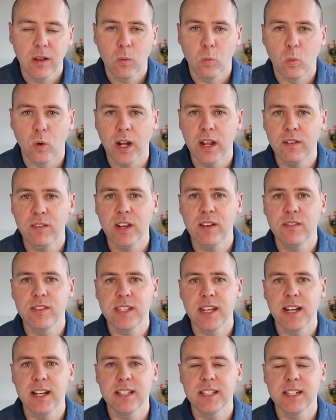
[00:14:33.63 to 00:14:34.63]
Whatever you've
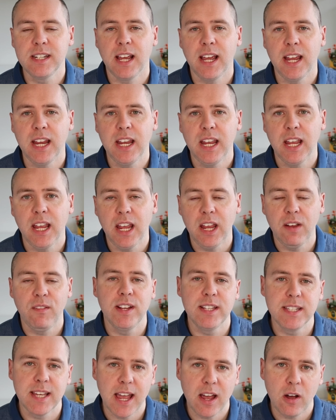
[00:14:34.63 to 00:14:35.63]
seen today, if
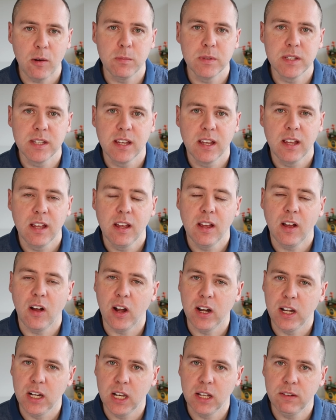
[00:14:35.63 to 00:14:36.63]
it's helped,
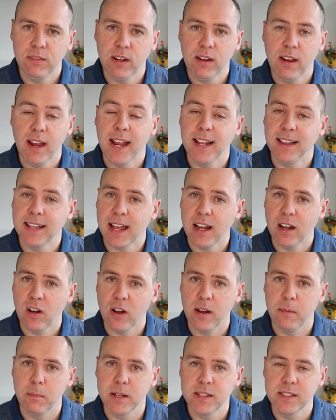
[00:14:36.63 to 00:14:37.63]
I'd love it. Hit that
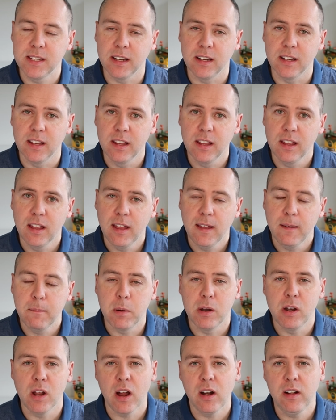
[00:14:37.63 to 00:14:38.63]
like button.
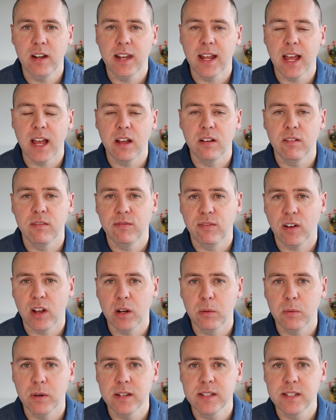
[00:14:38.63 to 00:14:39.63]
But not only that,
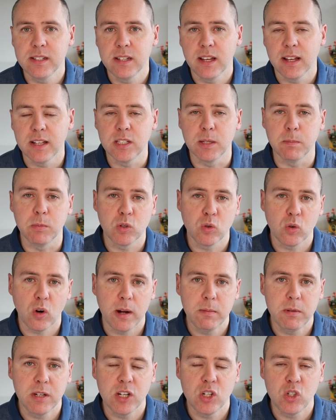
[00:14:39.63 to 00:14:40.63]
follow us and
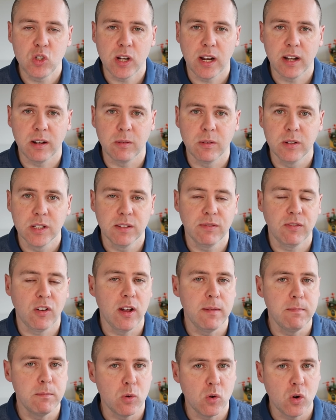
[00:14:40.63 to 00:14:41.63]
subscribe to this channel to
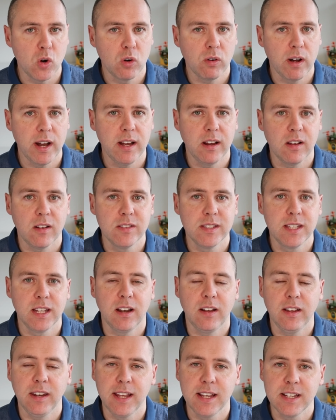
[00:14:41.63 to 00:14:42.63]
find more great content
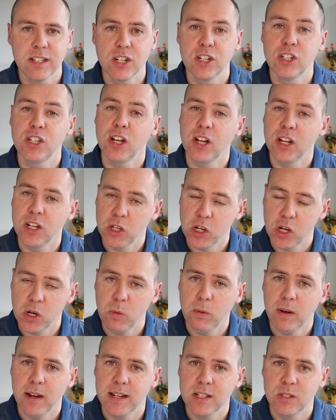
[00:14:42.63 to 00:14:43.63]
like this to turn
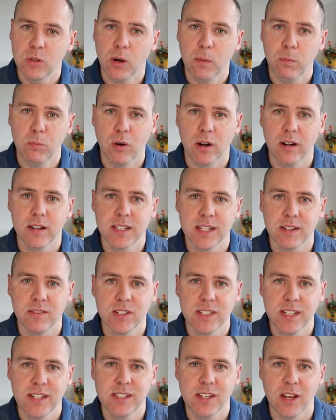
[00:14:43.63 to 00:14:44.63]
you into a
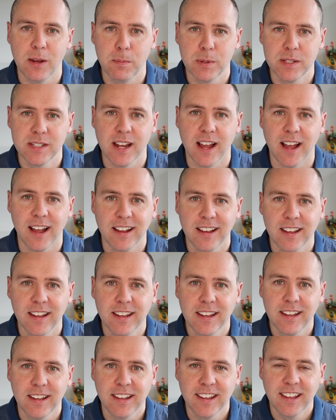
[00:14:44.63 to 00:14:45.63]
productivity superstar.
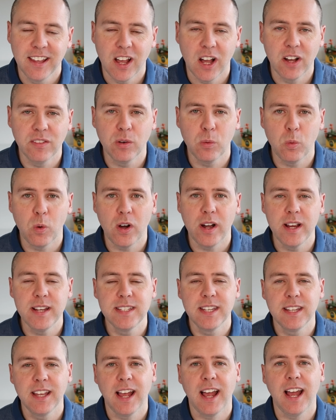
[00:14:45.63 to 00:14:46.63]

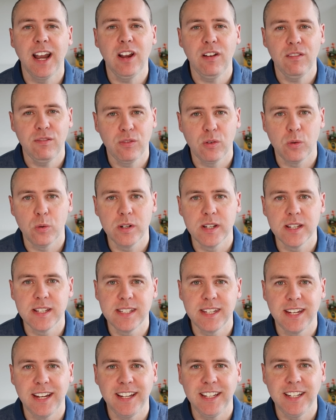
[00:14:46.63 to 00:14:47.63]
Otherwise, I look forward to
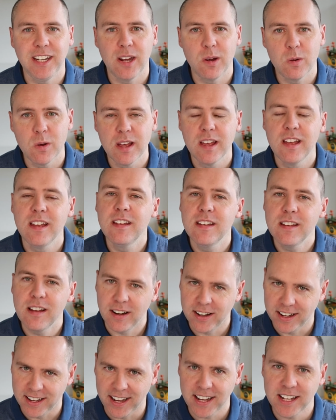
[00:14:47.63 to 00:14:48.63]
seeing you
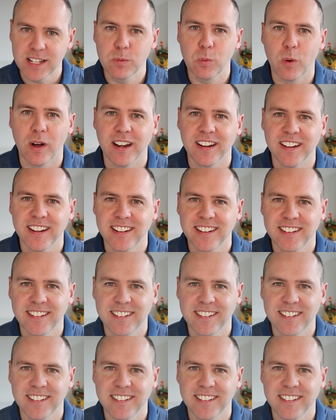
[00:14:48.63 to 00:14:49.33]
on the next one.